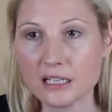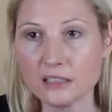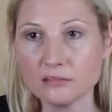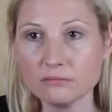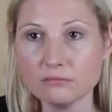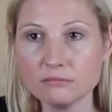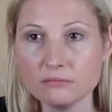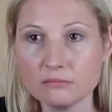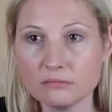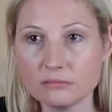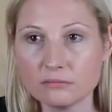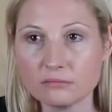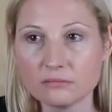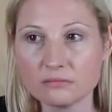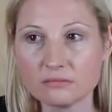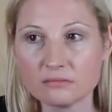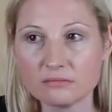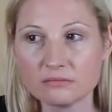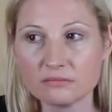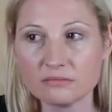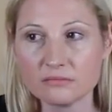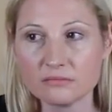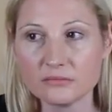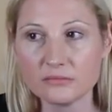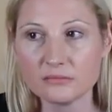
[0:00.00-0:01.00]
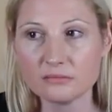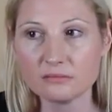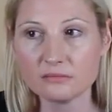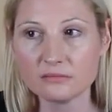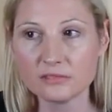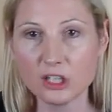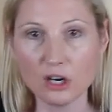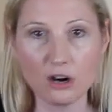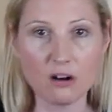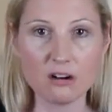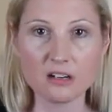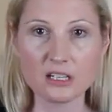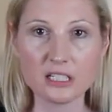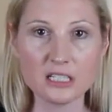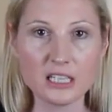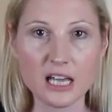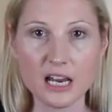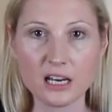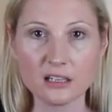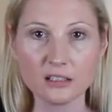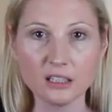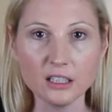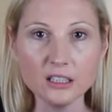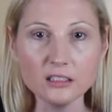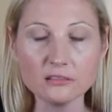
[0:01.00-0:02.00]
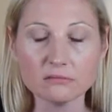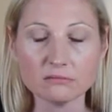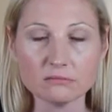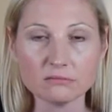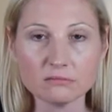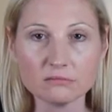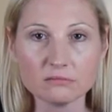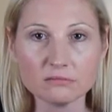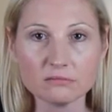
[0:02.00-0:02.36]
one, your heart's saying no.